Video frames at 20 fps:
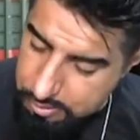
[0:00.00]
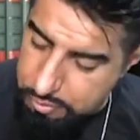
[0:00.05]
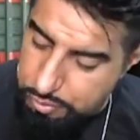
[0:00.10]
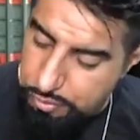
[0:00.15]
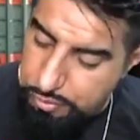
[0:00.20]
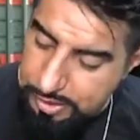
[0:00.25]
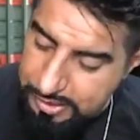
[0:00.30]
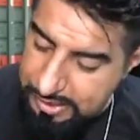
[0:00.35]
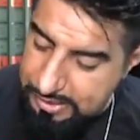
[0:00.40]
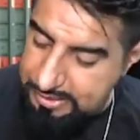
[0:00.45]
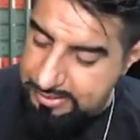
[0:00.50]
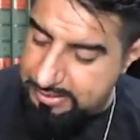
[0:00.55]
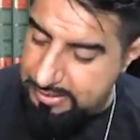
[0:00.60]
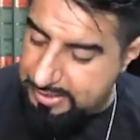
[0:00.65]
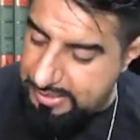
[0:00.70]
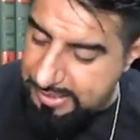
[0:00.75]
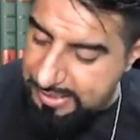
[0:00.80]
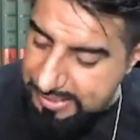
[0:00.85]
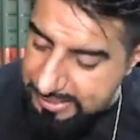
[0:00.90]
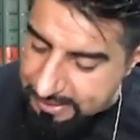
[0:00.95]
really the
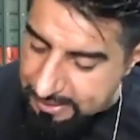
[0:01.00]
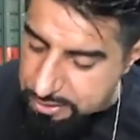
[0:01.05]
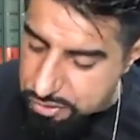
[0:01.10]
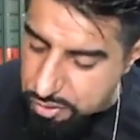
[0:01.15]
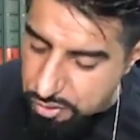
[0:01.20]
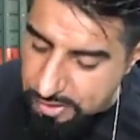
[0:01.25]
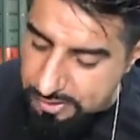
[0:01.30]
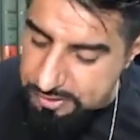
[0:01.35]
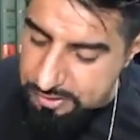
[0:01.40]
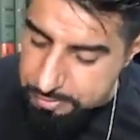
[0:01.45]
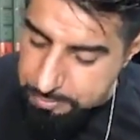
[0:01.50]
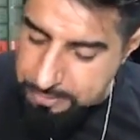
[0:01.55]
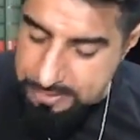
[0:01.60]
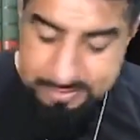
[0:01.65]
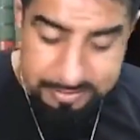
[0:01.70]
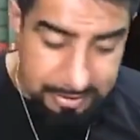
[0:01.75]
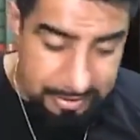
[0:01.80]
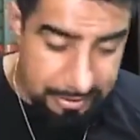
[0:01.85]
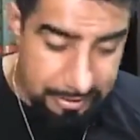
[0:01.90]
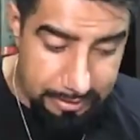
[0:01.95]
key
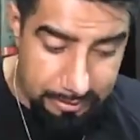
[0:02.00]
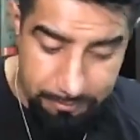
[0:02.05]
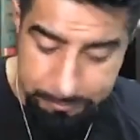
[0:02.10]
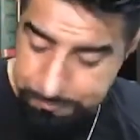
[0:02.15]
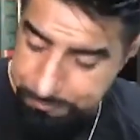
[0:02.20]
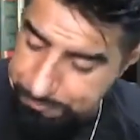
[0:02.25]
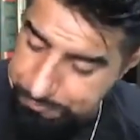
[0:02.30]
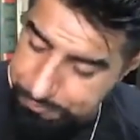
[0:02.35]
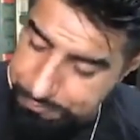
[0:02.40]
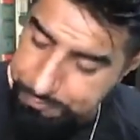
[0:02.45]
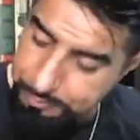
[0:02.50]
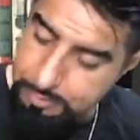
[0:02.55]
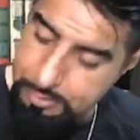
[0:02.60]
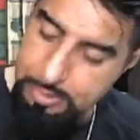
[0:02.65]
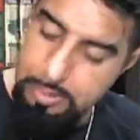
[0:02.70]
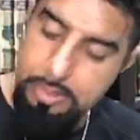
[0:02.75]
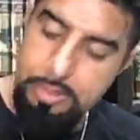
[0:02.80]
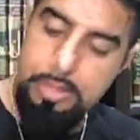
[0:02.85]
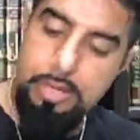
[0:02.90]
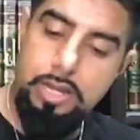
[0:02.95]
transmitter
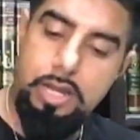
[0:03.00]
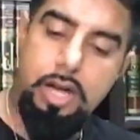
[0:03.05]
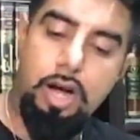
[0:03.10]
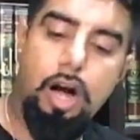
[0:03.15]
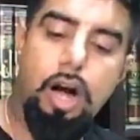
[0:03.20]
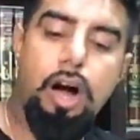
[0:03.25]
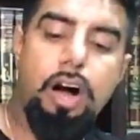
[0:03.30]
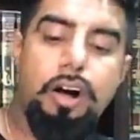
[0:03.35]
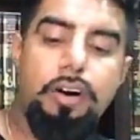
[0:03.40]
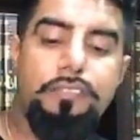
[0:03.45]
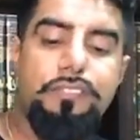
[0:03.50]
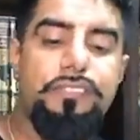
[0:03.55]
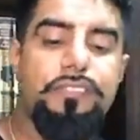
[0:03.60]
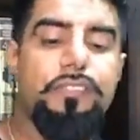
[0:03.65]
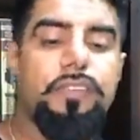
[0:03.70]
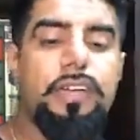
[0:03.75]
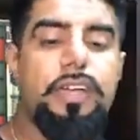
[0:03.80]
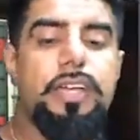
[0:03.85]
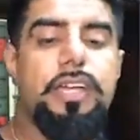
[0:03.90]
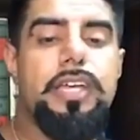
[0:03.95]
of,
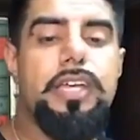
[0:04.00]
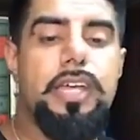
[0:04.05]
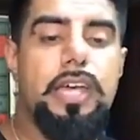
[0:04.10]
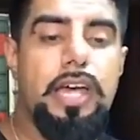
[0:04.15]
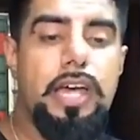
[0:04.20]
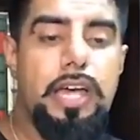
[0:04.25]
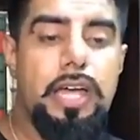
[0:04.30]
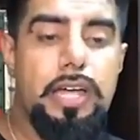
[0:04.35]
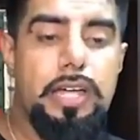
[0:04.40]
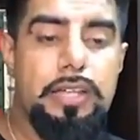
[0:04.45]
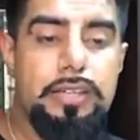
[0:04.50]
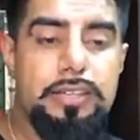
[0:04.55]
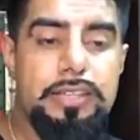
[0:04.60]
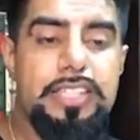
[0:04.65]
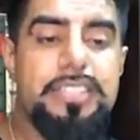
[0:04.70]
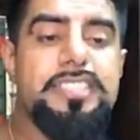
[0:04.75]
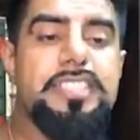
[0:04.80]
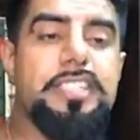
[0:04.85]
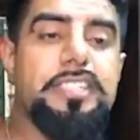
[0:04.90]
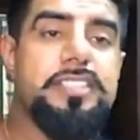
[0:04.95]

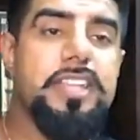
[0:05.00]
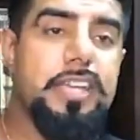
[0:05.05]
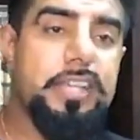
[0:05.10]
this is